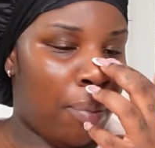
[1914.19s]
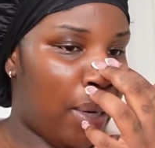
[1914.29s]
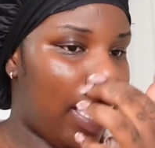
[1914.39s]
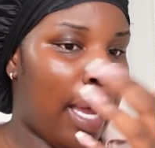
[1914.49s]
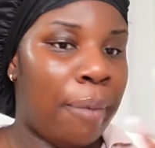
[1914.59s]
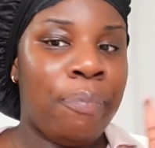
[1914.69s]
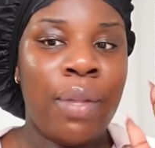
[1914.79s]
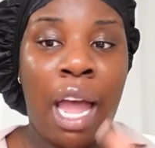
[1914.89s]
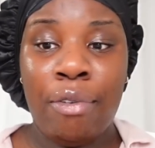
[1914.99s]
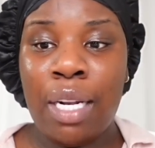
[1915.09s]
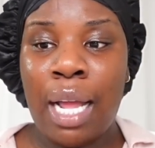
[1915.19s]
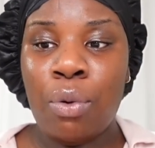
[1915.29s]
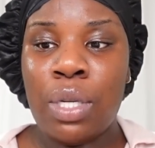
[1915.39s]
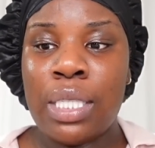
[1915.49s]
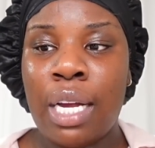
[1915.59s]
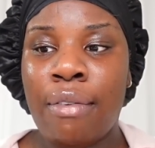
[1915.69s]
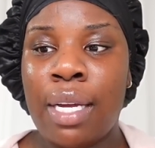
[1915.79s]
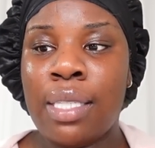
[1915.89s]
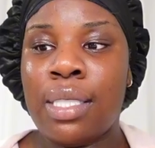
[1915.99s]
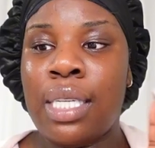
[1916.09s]
But yeah, I really like all these
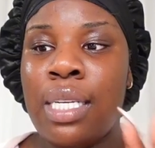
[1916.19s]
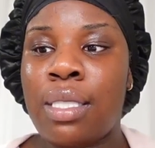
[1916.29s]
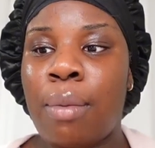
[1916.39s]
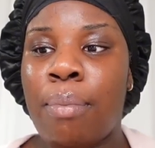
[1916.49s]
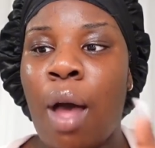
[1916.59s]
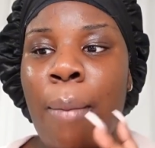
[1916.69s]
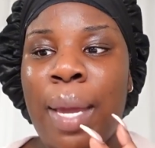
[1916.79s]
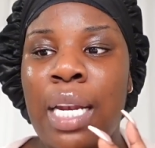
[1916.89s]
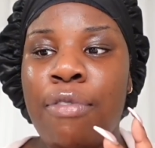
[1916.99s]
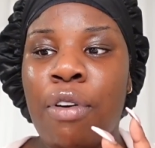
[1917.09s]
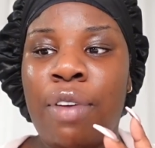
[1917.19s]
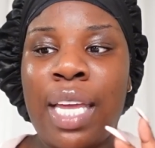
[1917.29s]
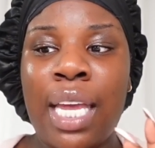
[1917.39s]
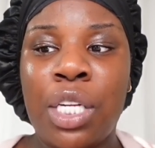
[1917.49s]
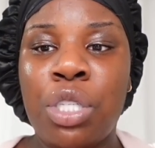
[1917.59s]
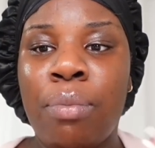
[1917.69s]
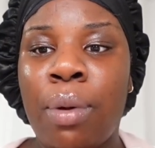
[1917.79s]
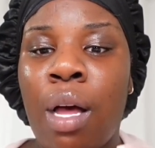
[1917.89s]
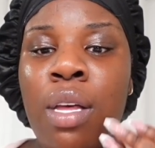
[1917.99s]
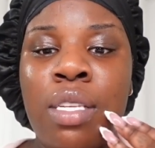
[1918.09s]
earrings. These are mainly for vacation,
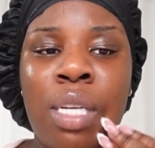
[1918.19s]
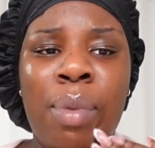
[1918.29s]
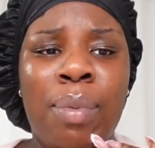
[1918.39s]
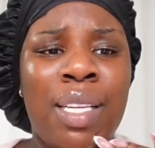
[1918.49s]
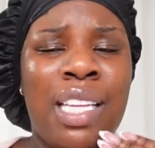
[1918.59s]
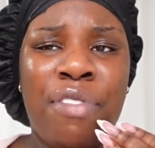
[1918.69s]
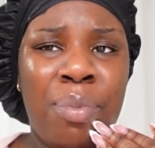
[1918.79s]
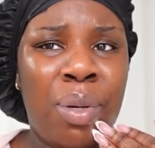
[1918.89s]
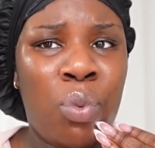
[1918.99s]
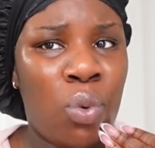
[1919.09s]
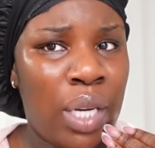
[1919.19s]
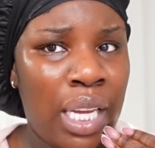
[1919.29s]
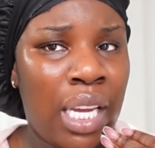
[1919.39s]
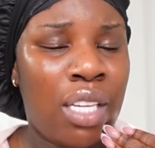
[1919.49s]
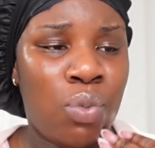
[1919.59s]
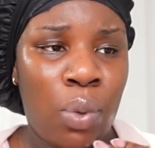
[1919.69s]
but some of them can definitely be worn here as